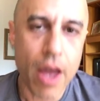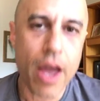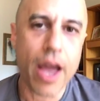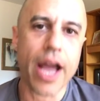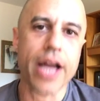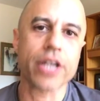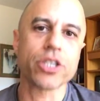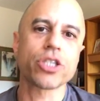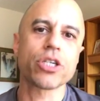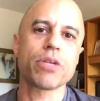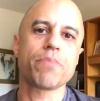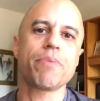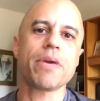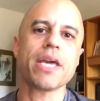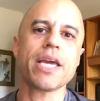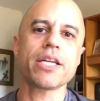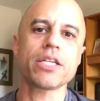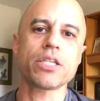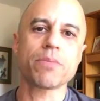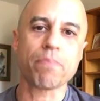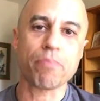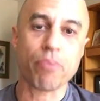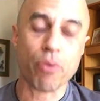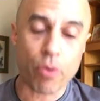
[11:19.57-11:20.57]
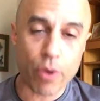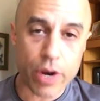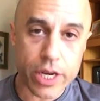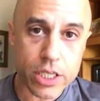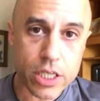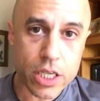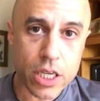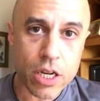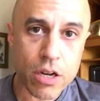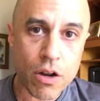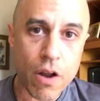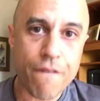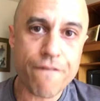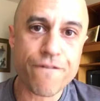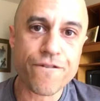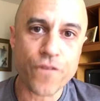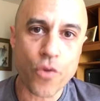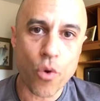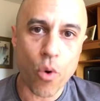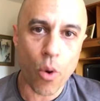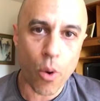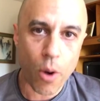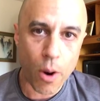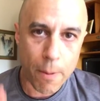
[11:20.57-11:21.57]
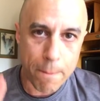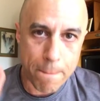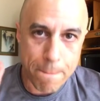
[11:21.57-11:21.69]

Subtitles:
and should be in prison for